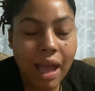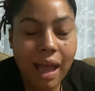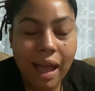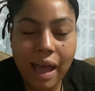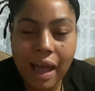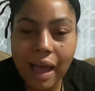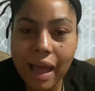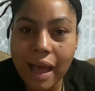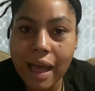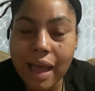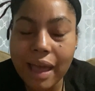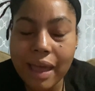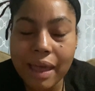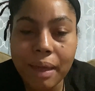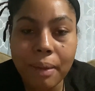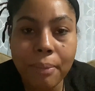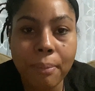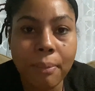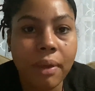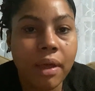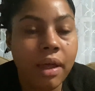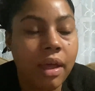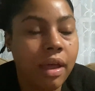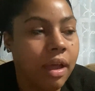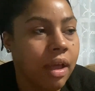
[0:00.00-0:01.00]

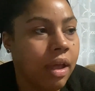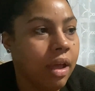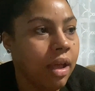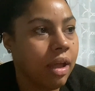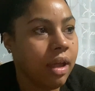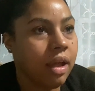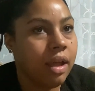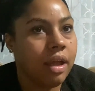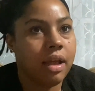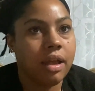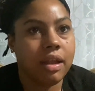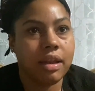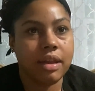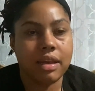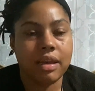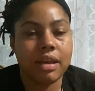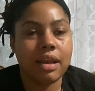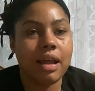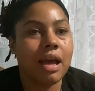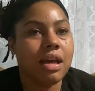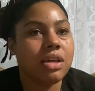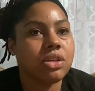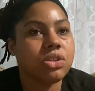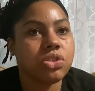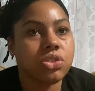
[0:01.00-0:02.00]
I'm
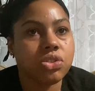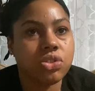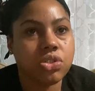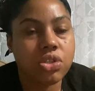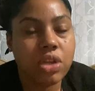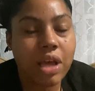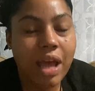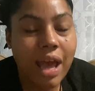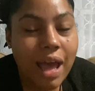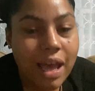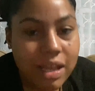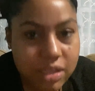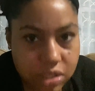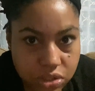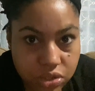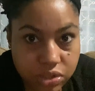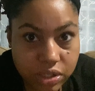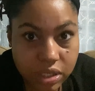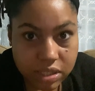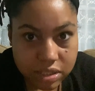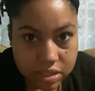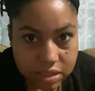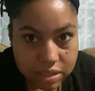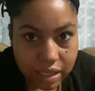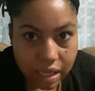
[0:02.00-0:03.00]
not as
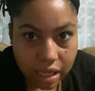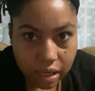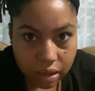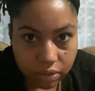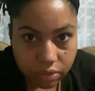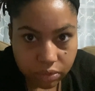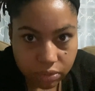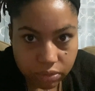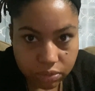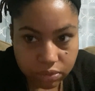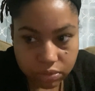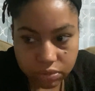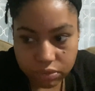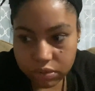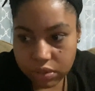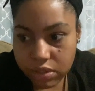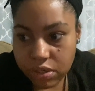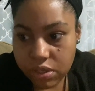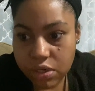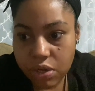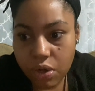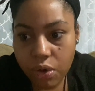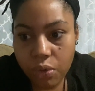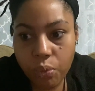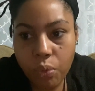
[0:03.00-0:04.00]
stressed out?
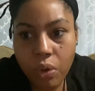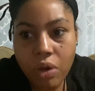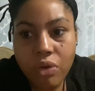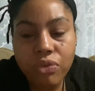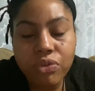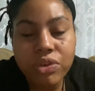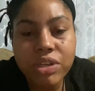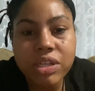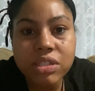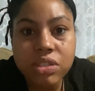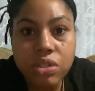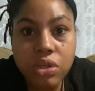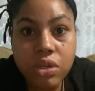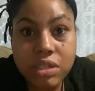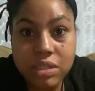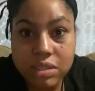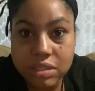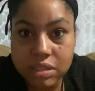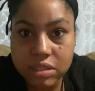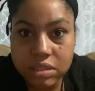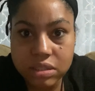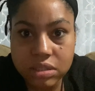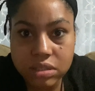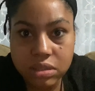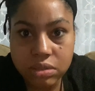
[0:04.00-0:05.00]
What
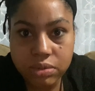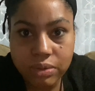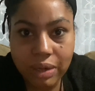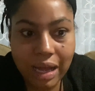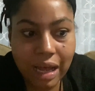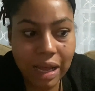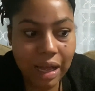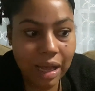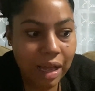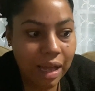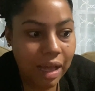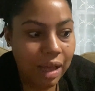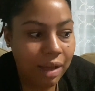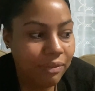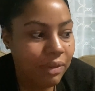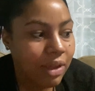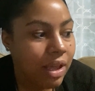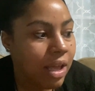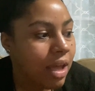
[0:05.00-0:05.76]
resources do I have?